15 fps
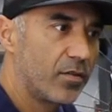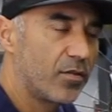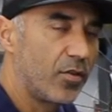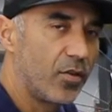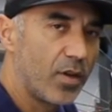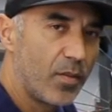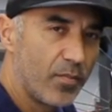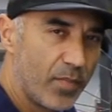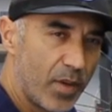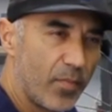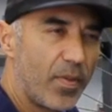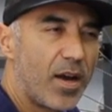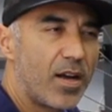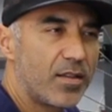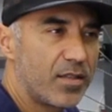So I'm, I'm,
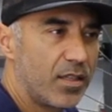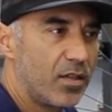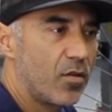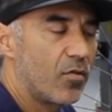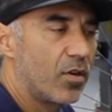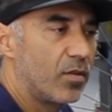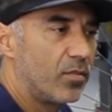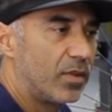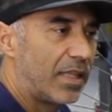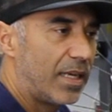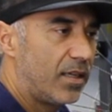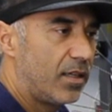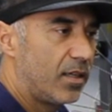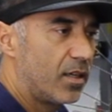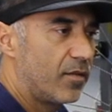pausing or I'm
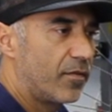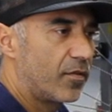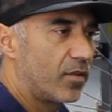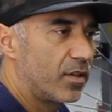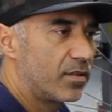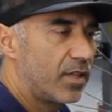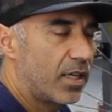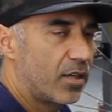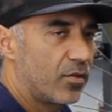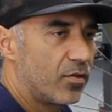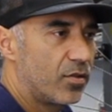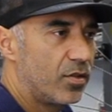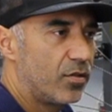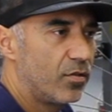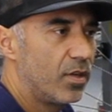lightening up for a second
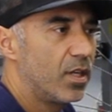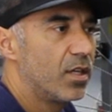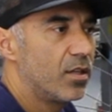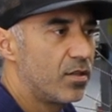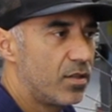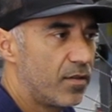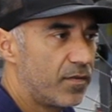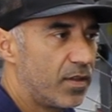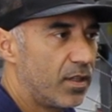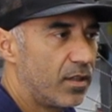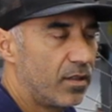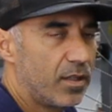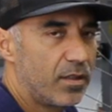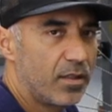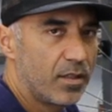or two,
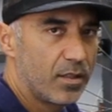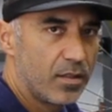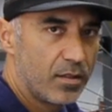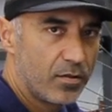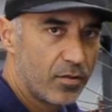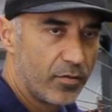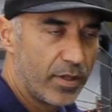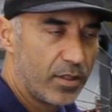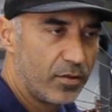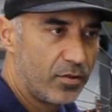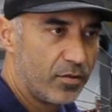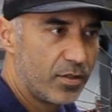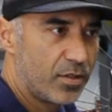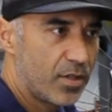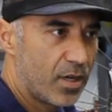shifting, let the derailleur
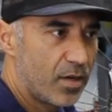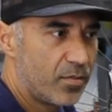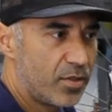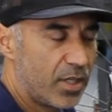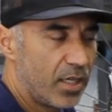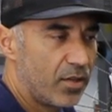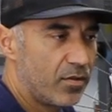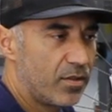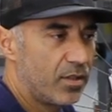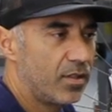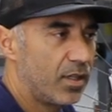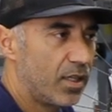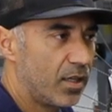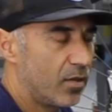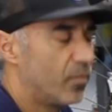do its job, chain goes
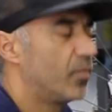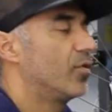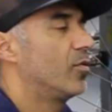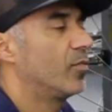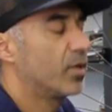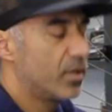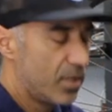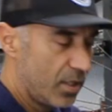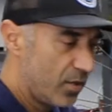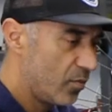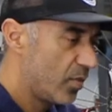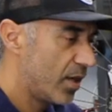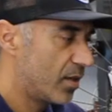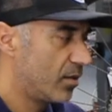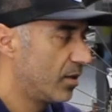into gear, boom, continue
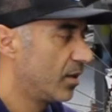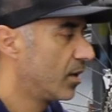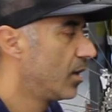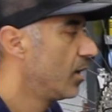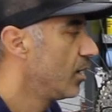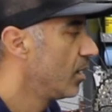pedaling.